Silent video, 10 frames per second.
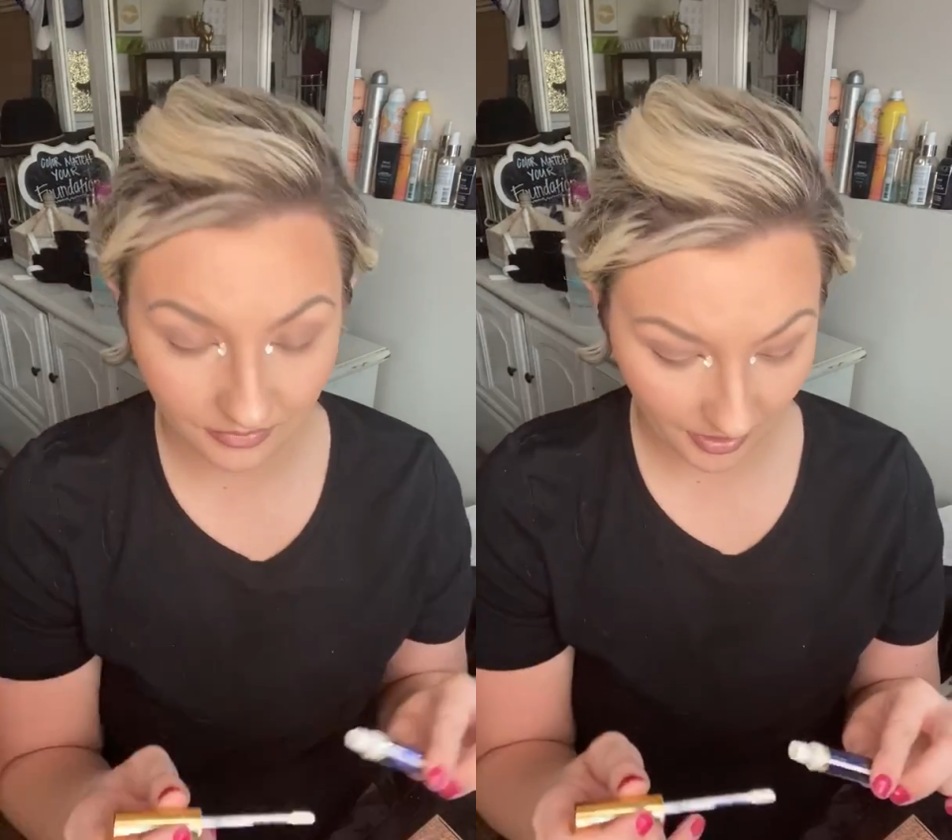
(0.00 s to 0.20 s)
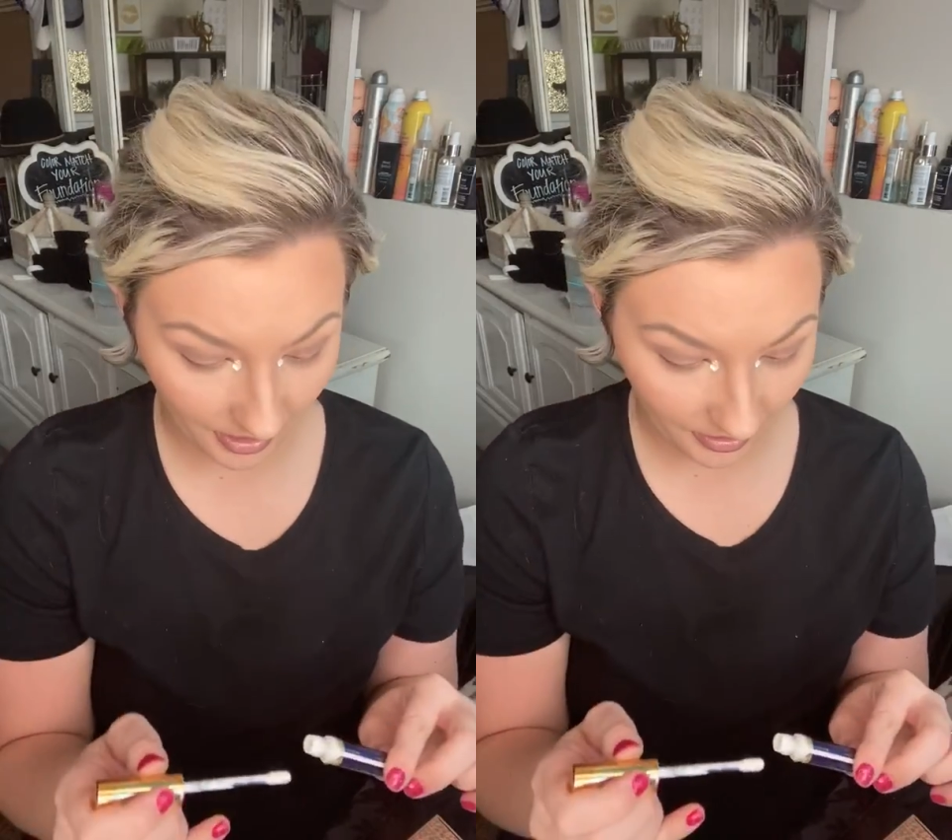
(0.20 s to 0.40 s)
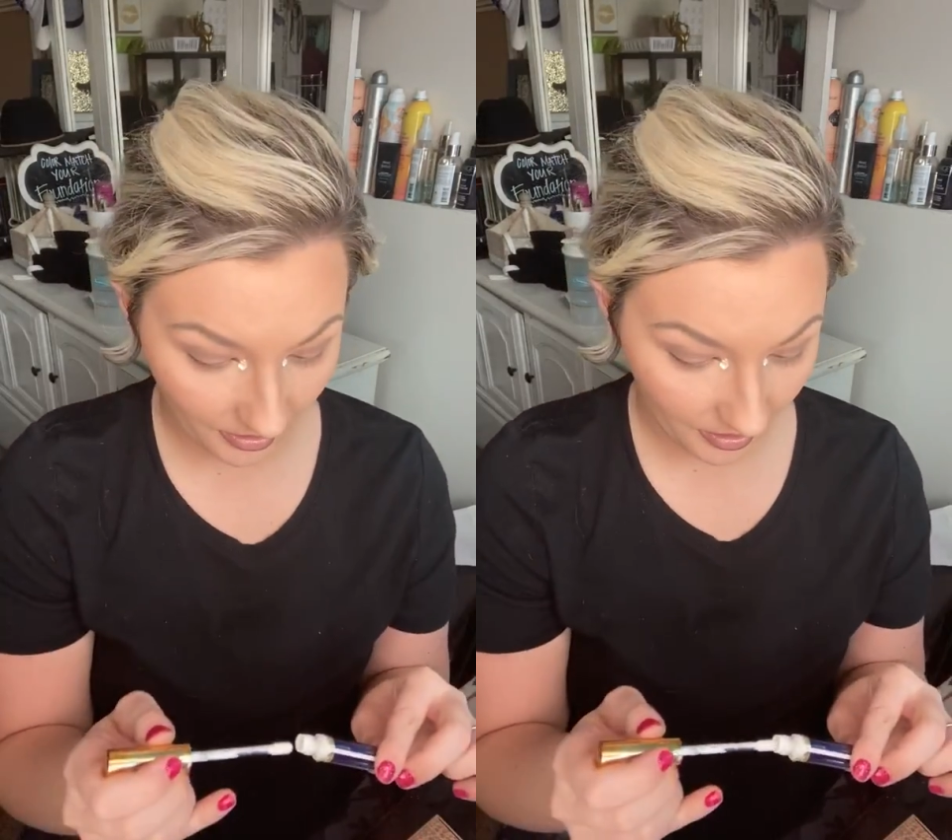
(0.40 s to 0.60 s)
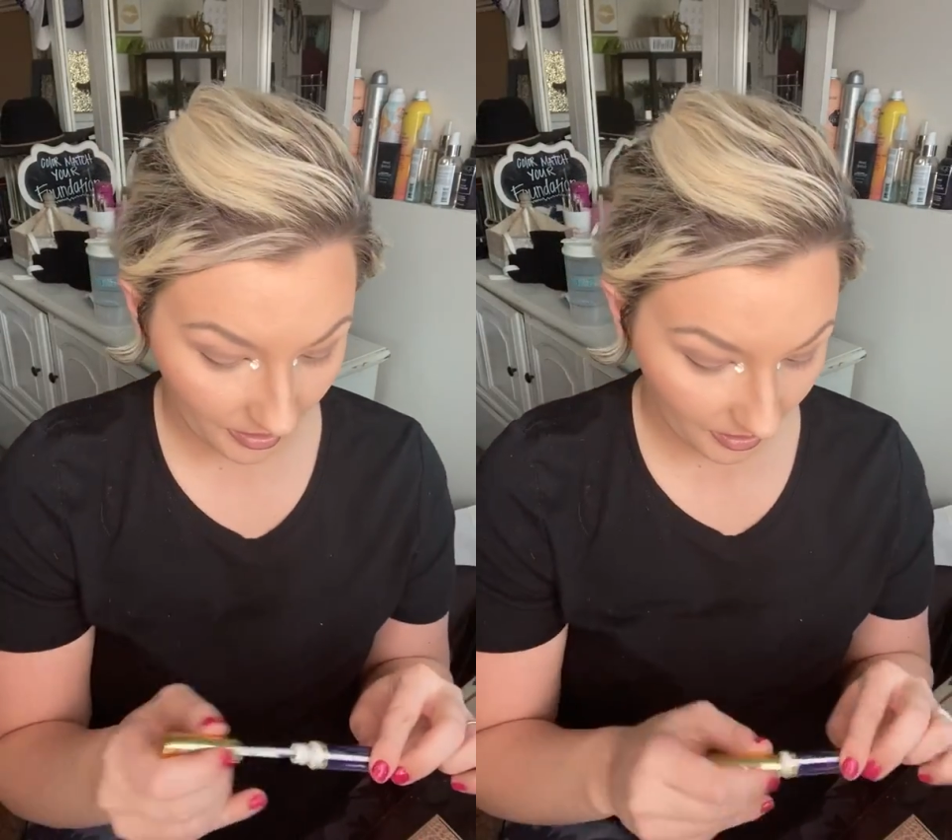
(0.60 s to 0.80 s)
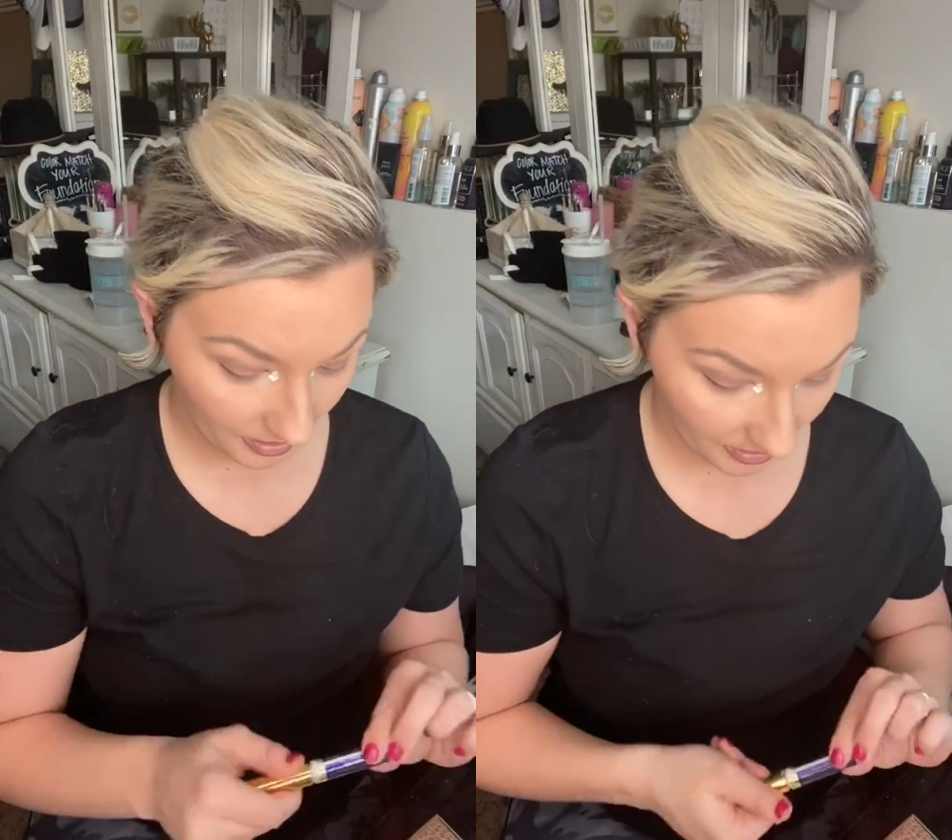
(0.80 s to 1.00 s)
okay?
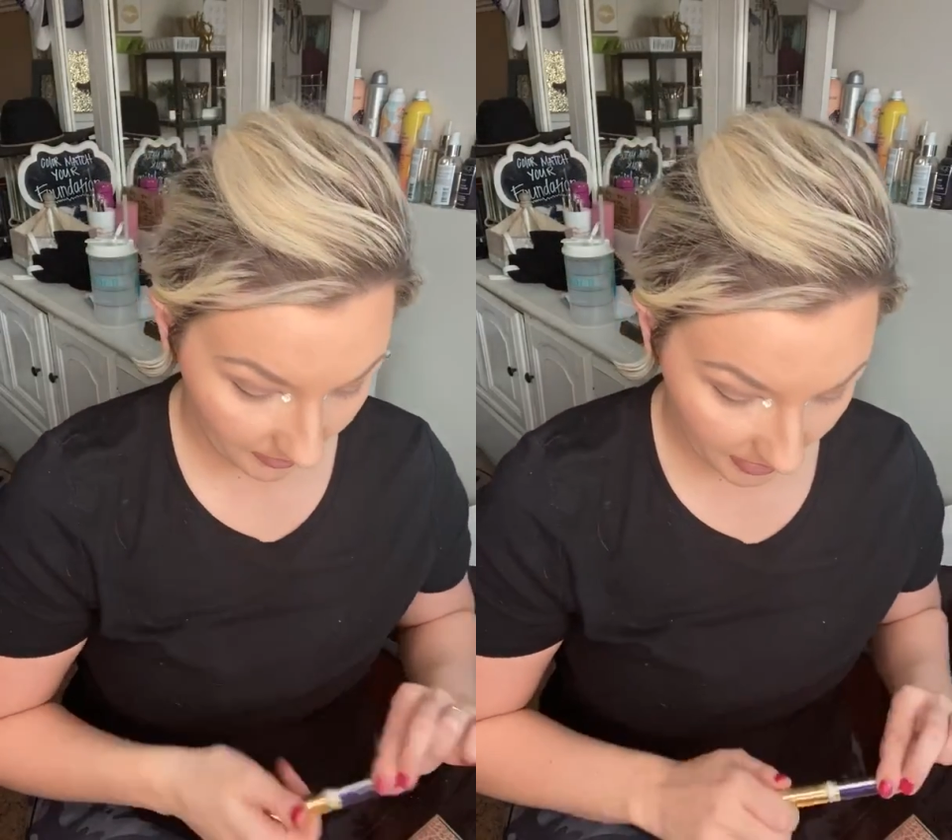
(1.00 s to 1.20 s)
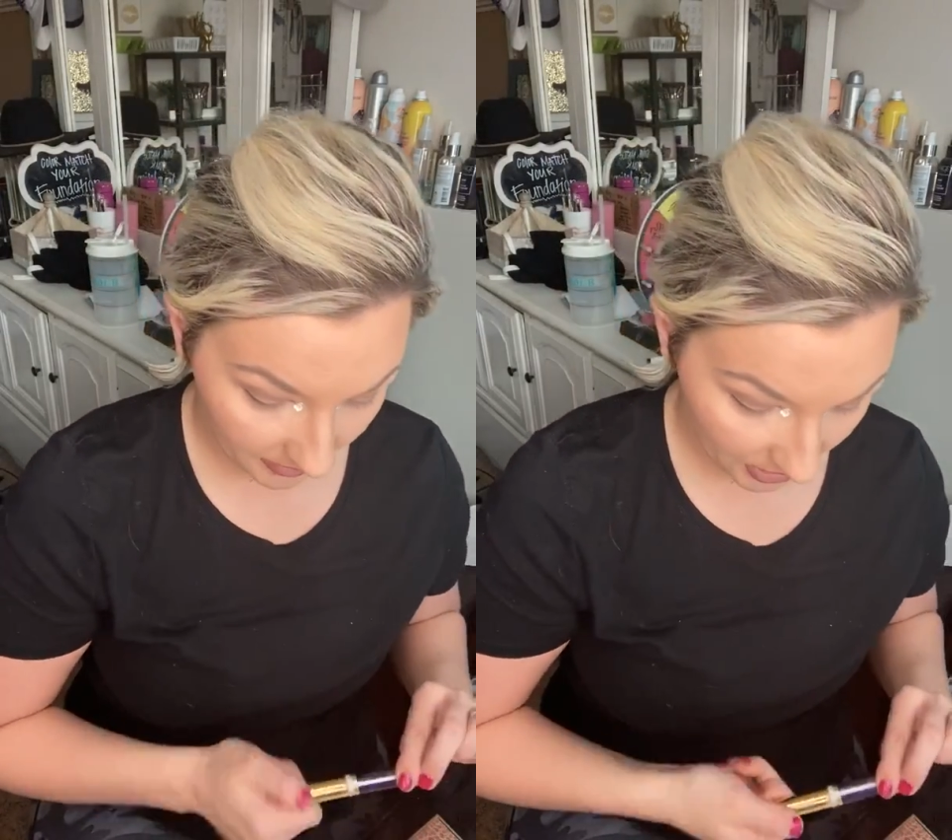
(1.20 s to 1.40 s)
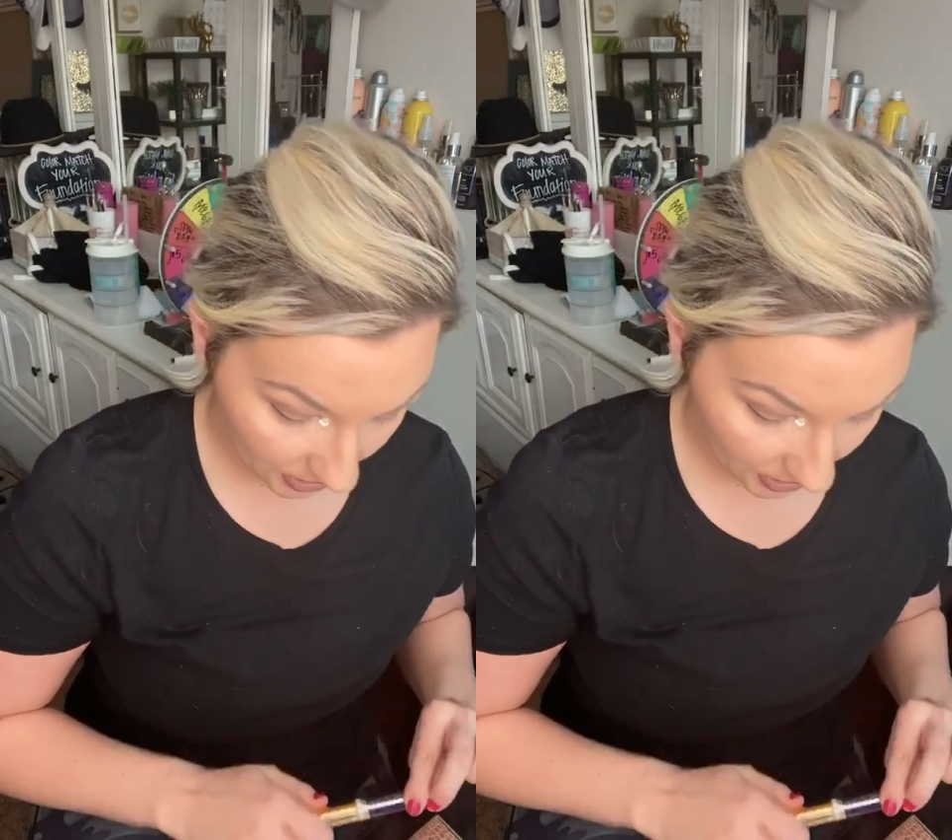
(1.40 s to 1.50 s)
I'm gonna make